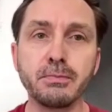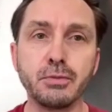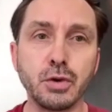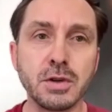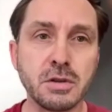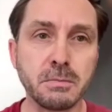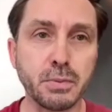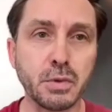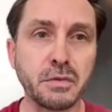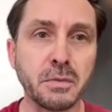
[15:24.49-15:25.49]
doing some
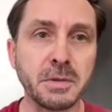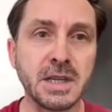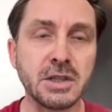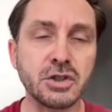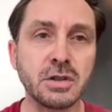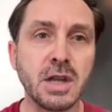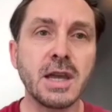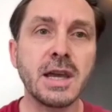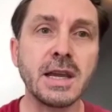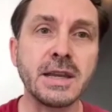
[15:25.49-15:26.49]
pre-fermentation
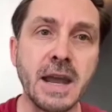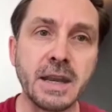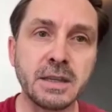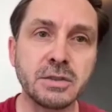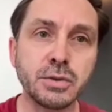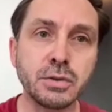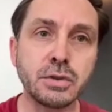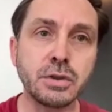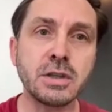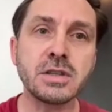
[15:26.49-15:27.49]
and adding it to your
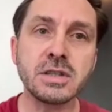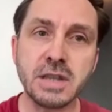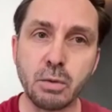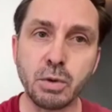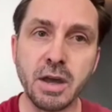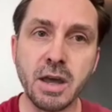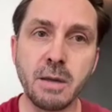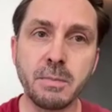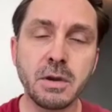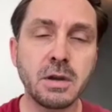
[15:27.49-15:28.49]
donuts. That will help.